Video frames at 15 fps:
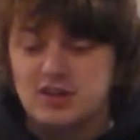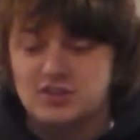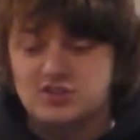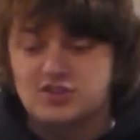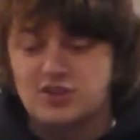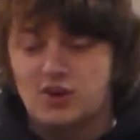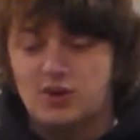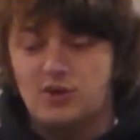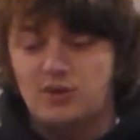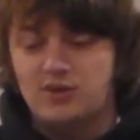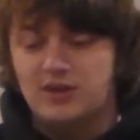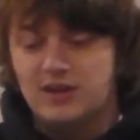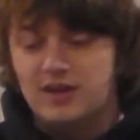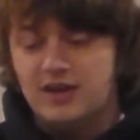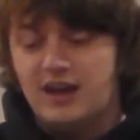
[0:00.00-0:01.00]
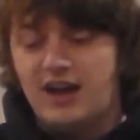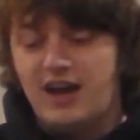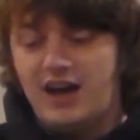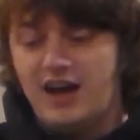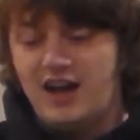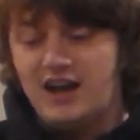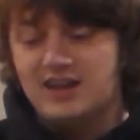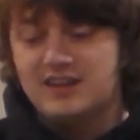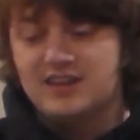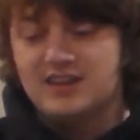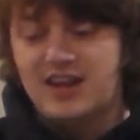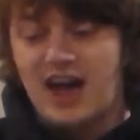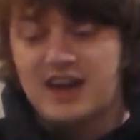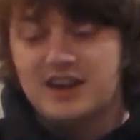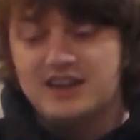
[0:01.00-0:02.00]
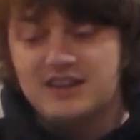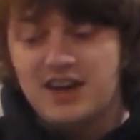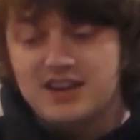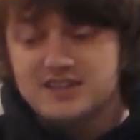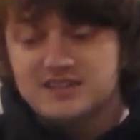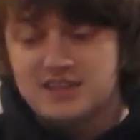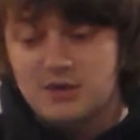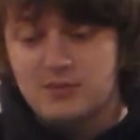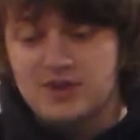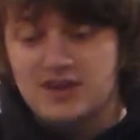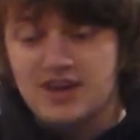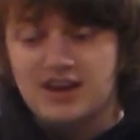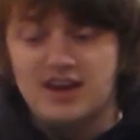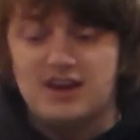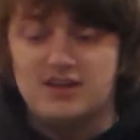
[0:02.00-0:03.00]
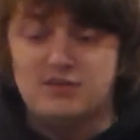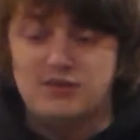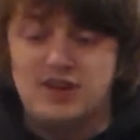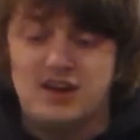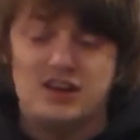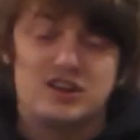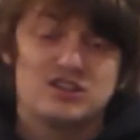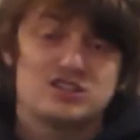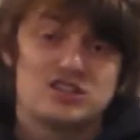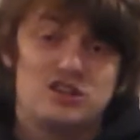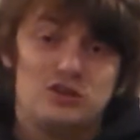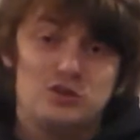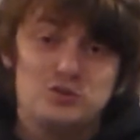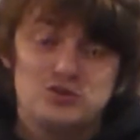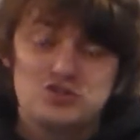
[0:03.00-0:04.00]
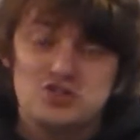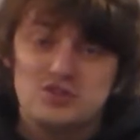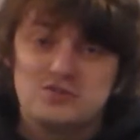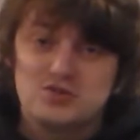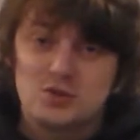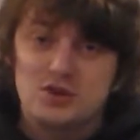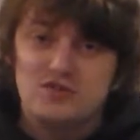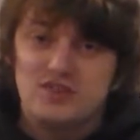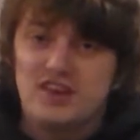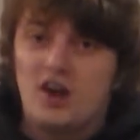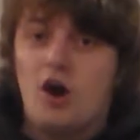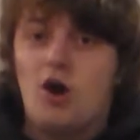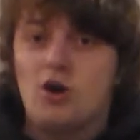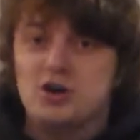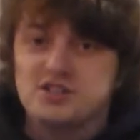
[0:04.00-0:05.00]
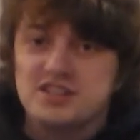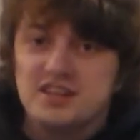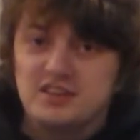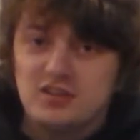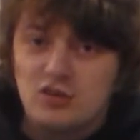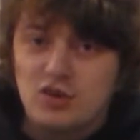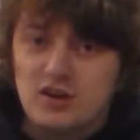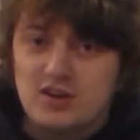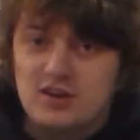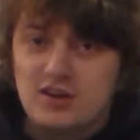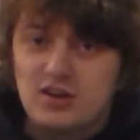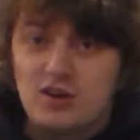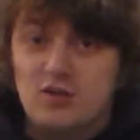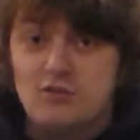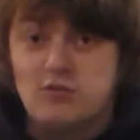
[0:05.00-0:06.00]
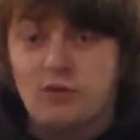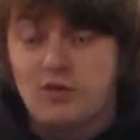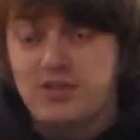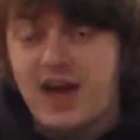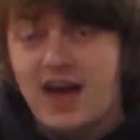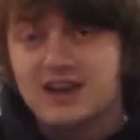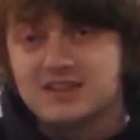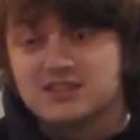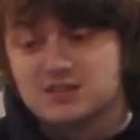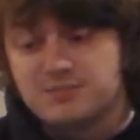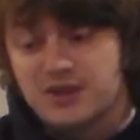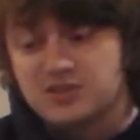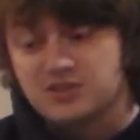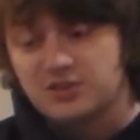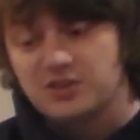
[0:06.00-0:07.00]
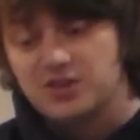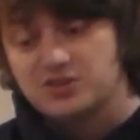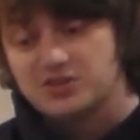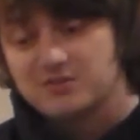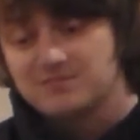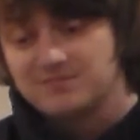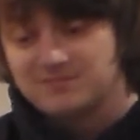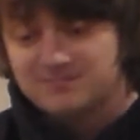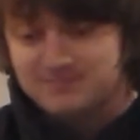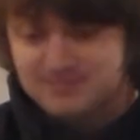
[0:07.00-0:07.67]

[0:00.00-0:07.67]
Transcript: So kind of nice that we get exclusive sort of like art and look for that special edition.